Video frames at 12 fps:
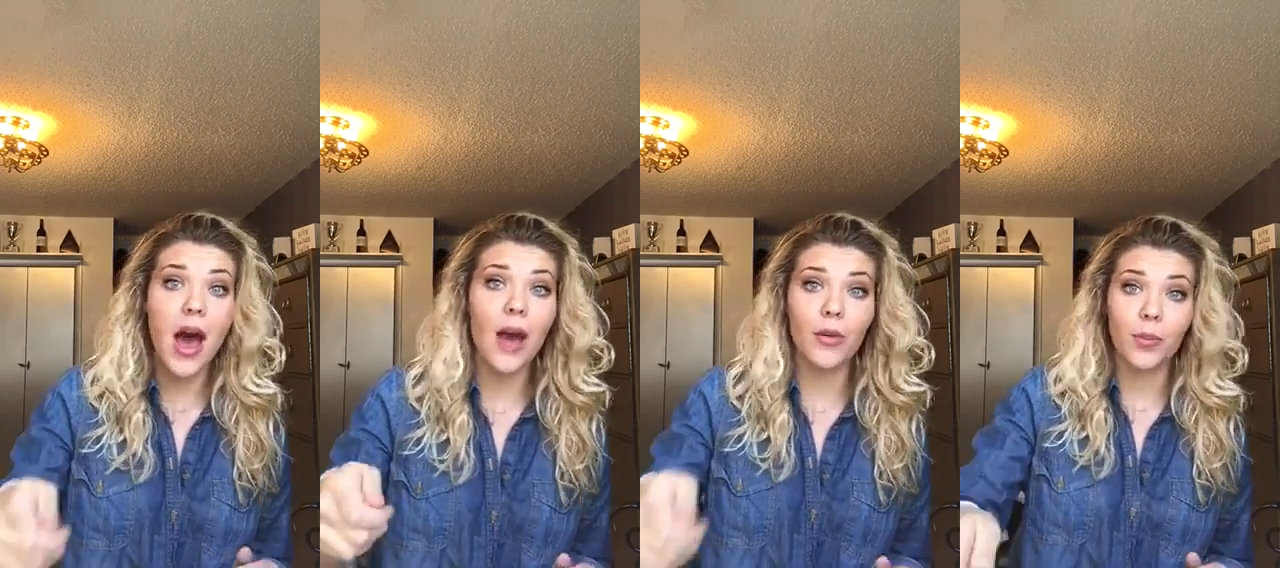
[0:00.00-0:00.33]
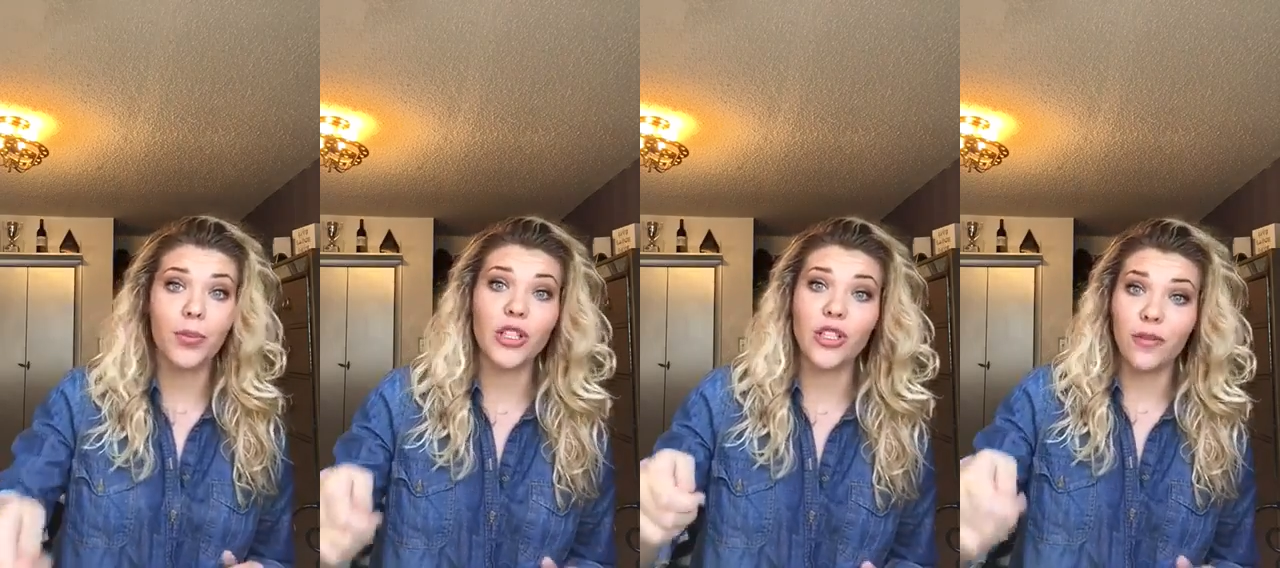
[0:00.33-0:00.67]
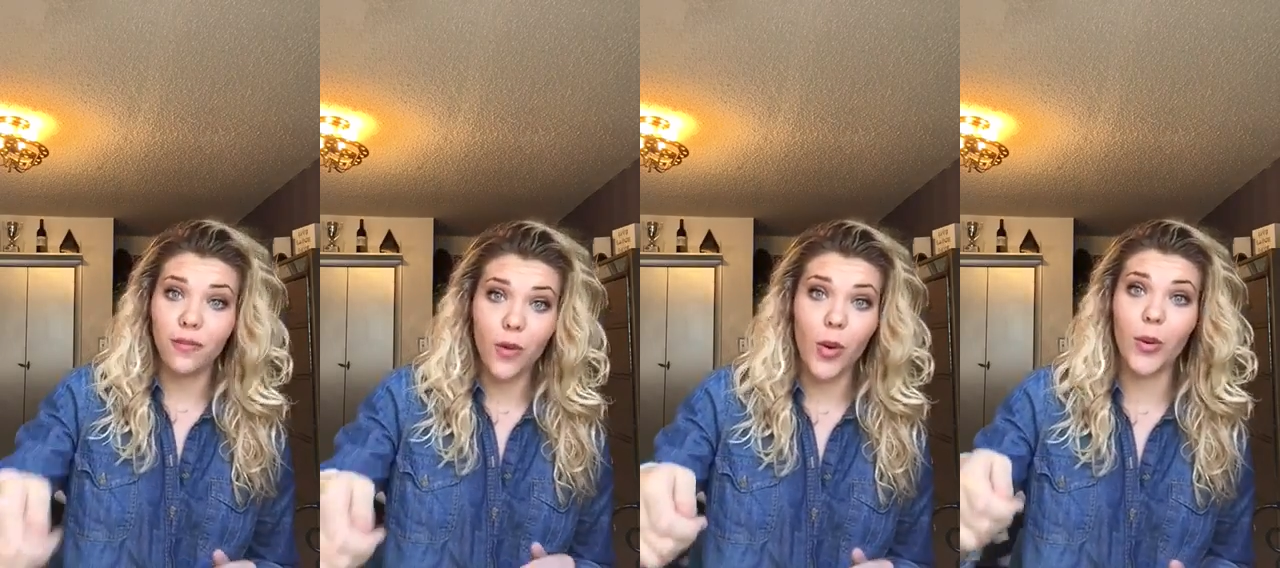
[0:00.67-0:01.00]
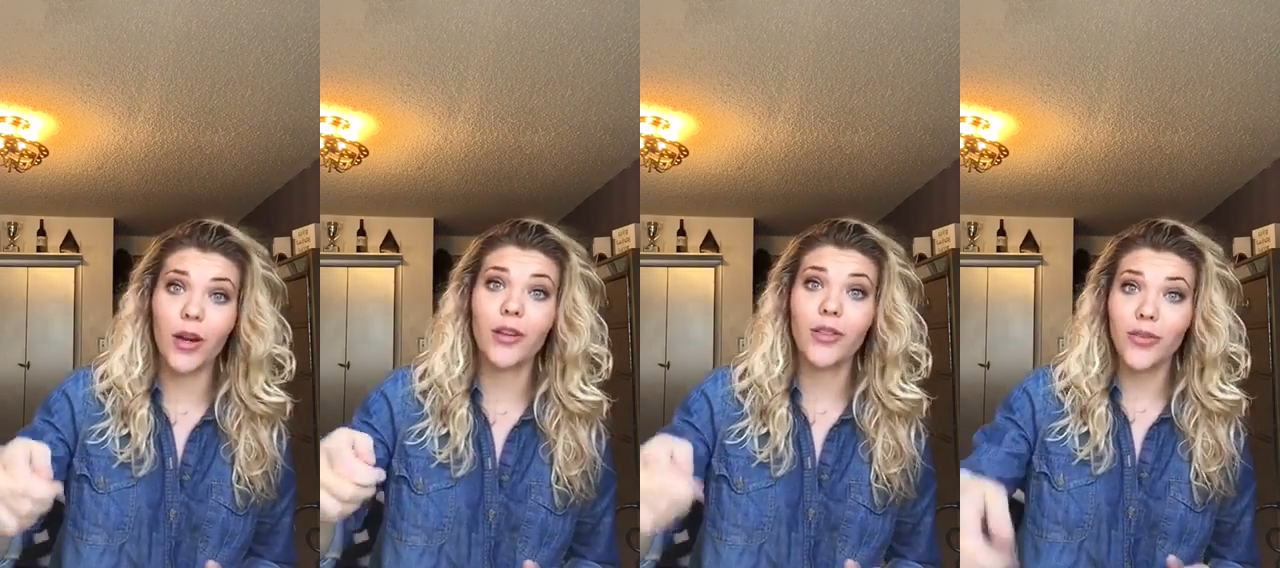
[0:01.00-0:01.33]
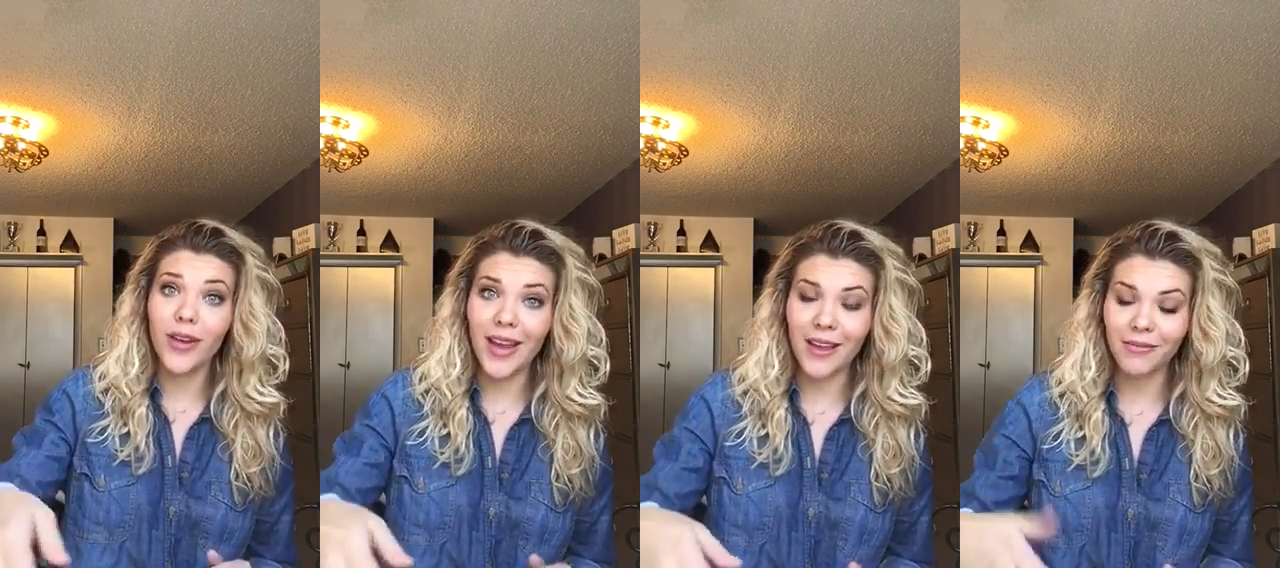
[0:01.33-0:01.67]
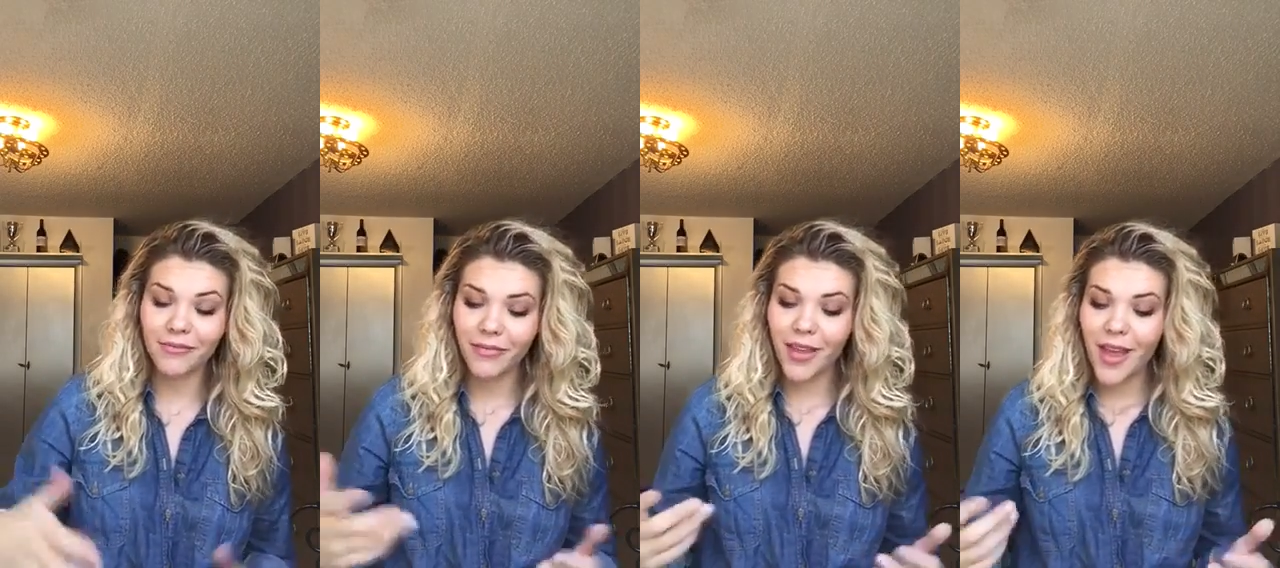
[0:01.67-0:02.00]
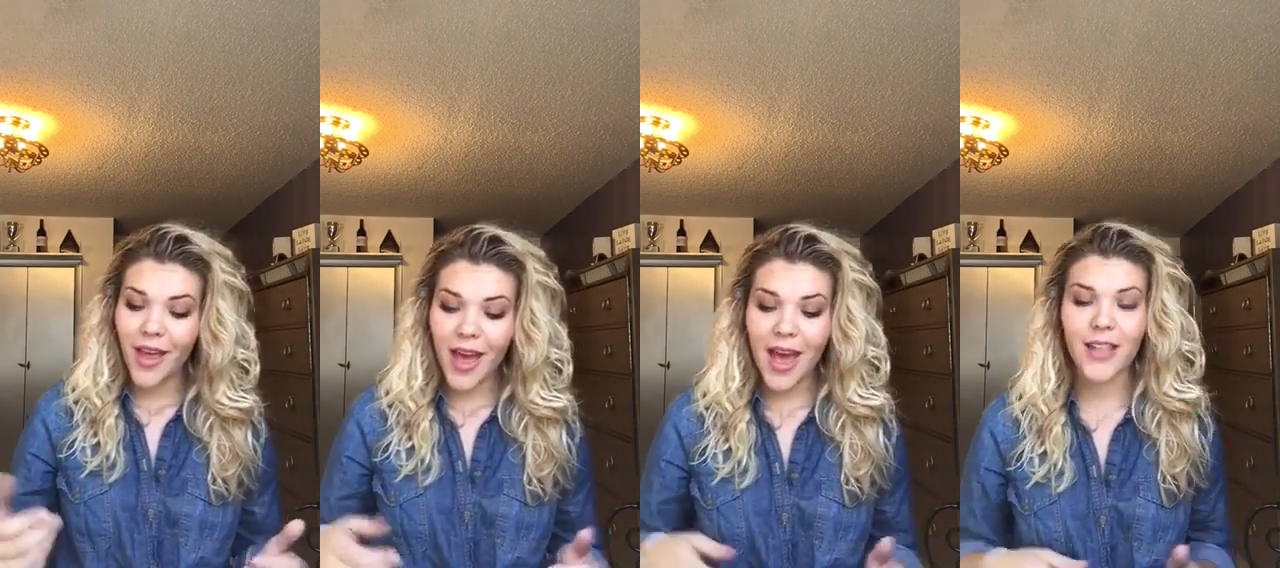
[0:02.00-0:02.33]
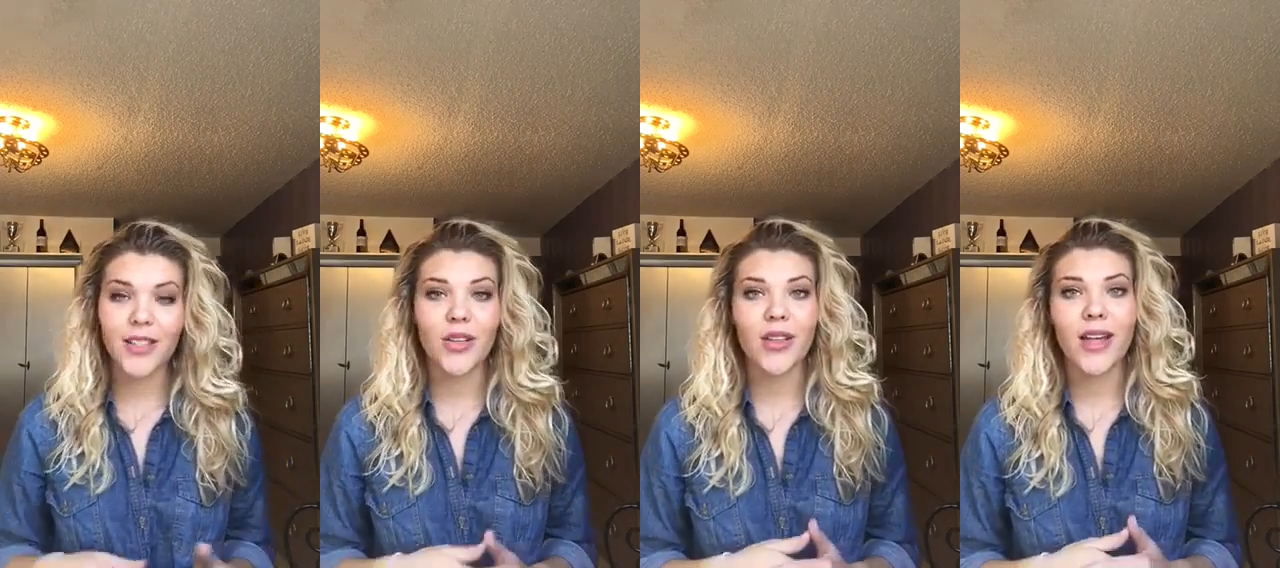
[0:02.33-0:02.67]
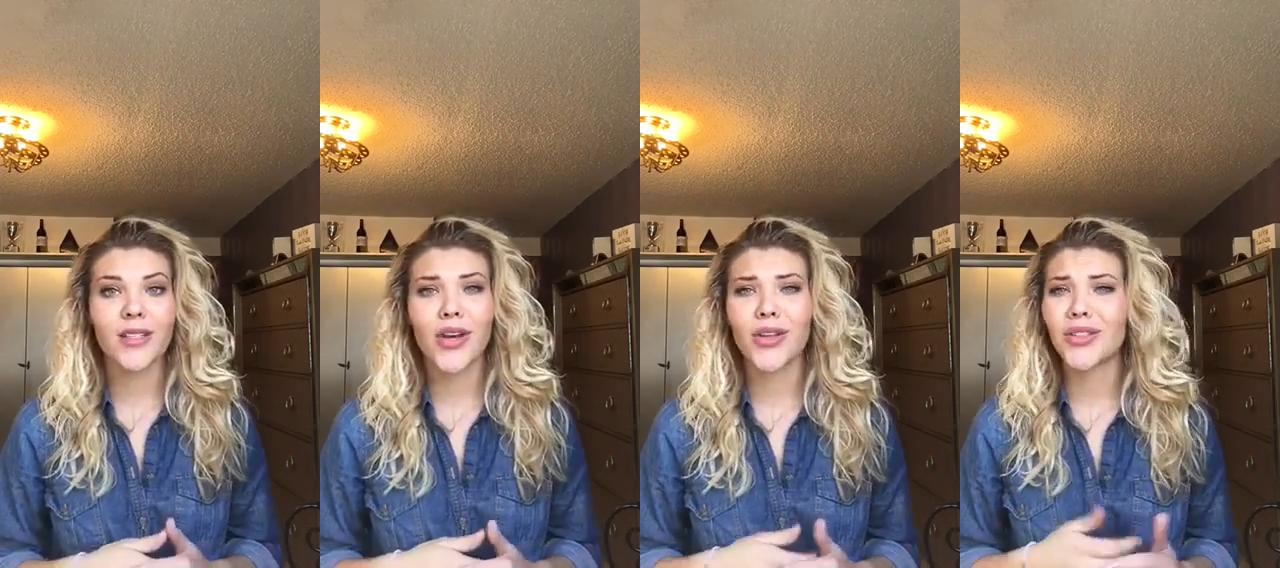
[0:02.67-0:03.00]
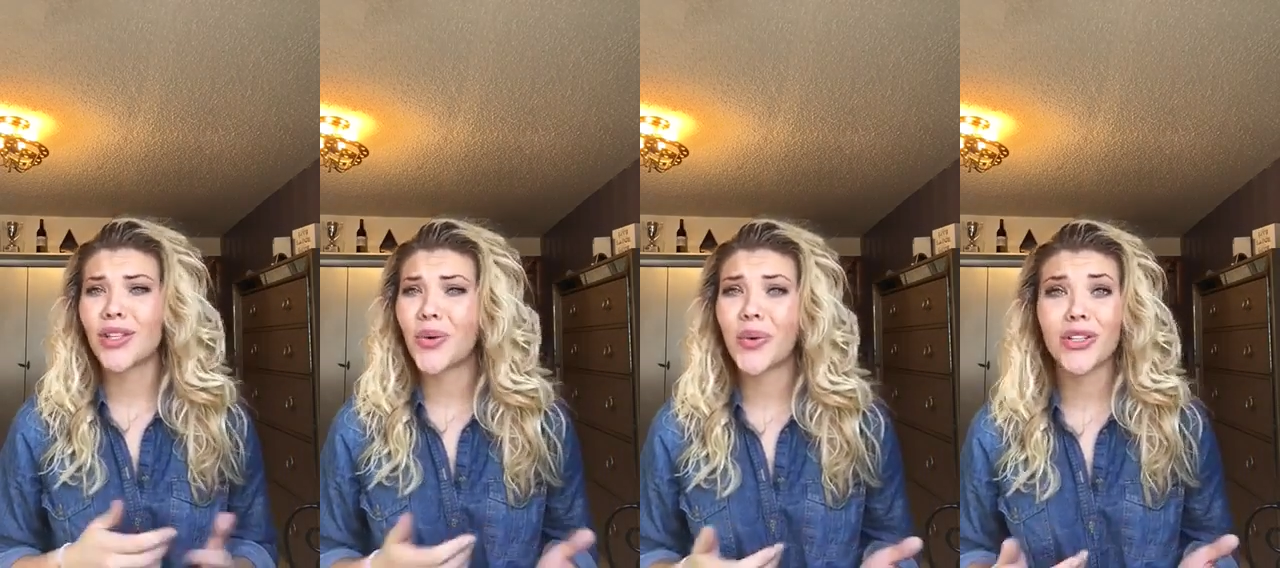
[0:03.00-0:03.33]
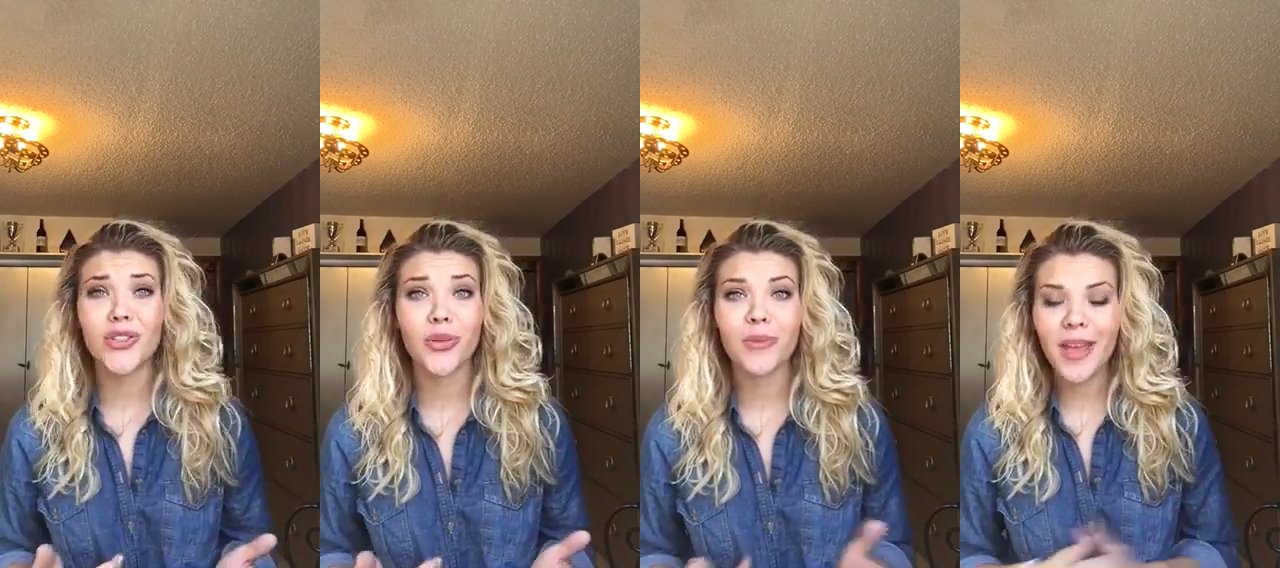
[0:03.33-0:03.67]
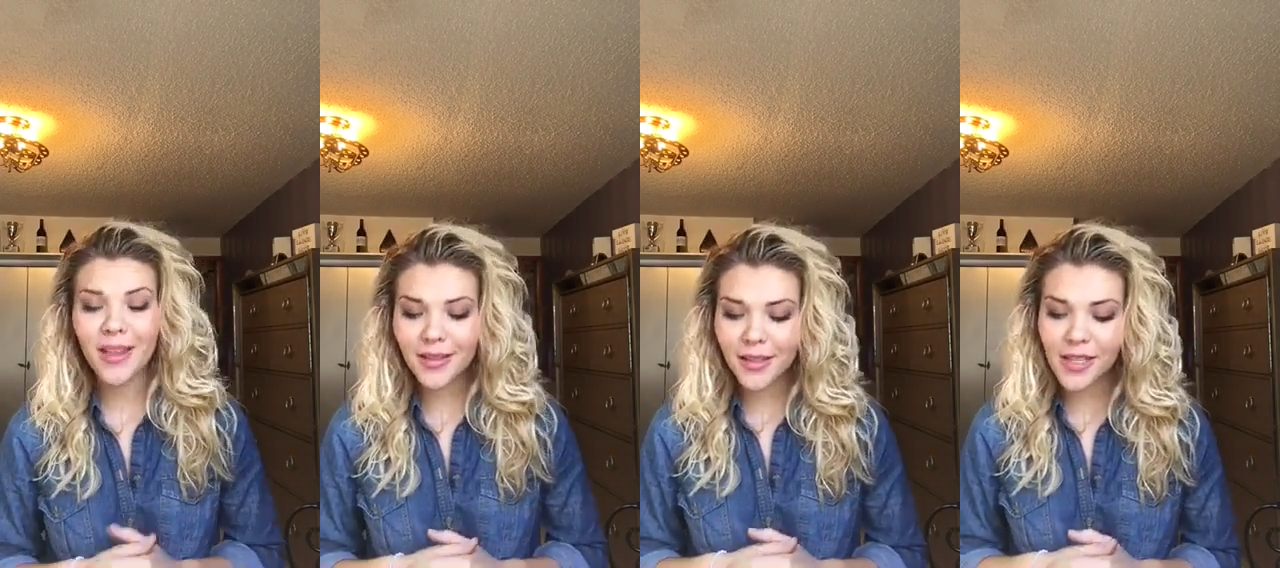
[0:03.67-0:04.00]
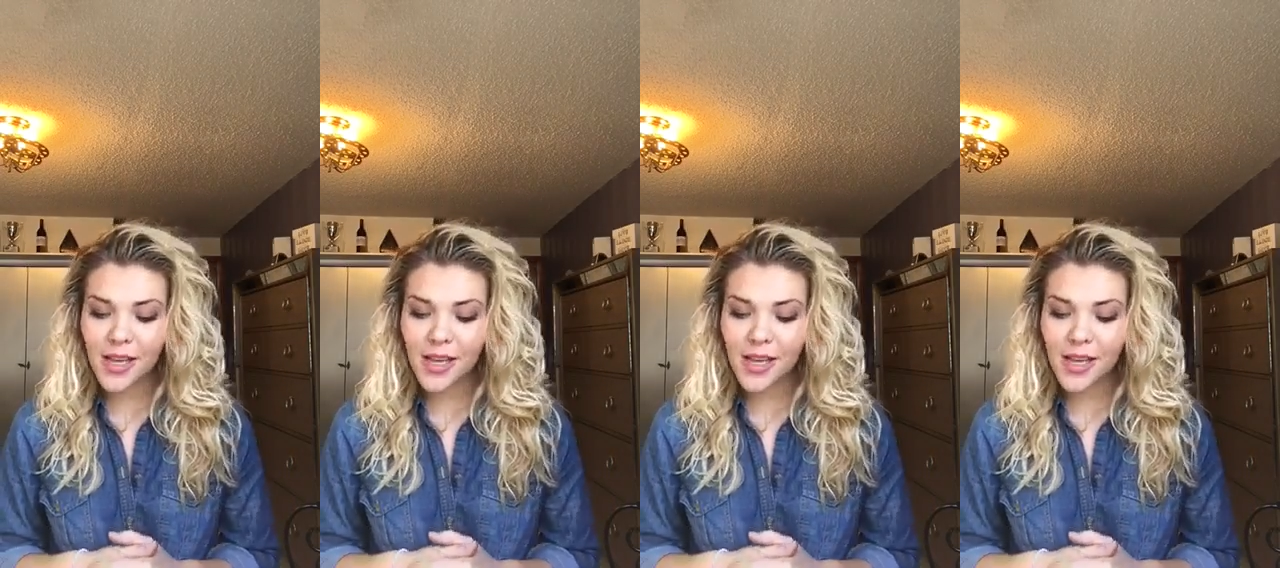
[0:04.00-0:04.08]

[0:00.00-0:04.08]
I would push it forward 3. And so that's all sequential means.